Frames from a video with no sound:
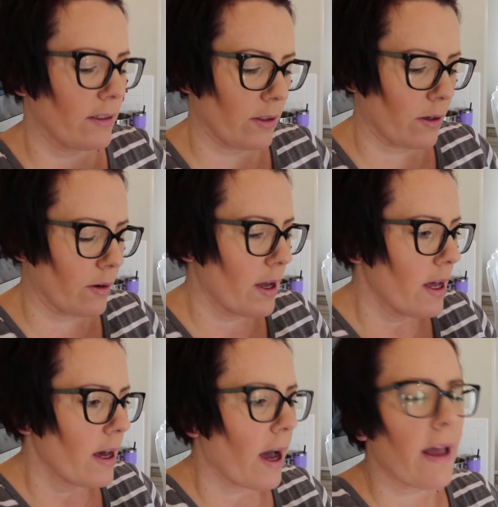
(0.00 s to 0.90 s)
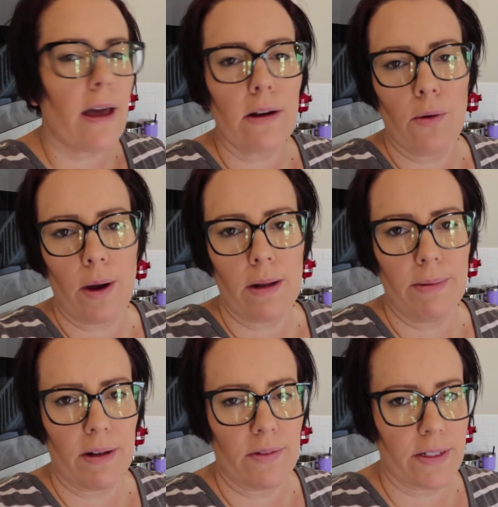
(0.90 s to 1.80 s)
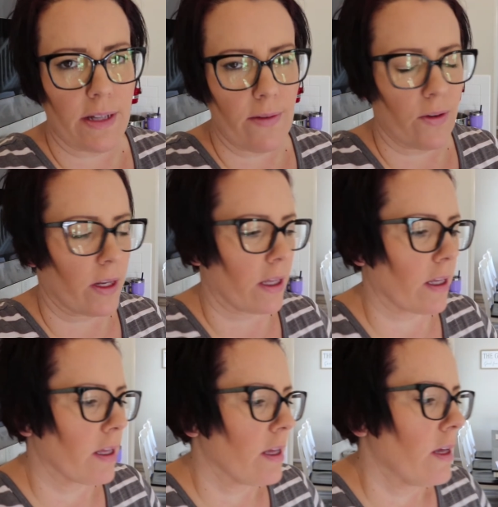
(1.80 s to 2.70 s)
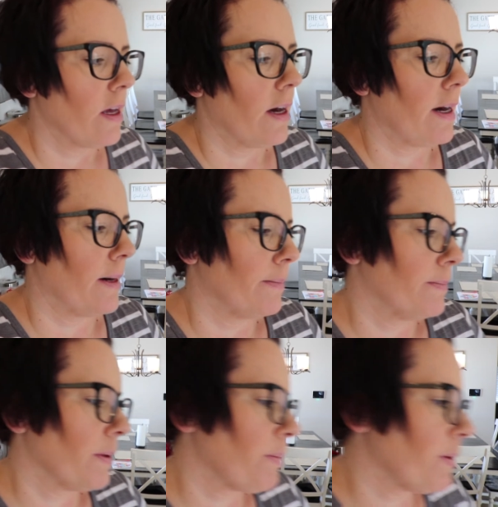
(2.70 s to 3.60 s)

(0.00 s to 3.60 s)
so I had quite a bit of siphoning. Let me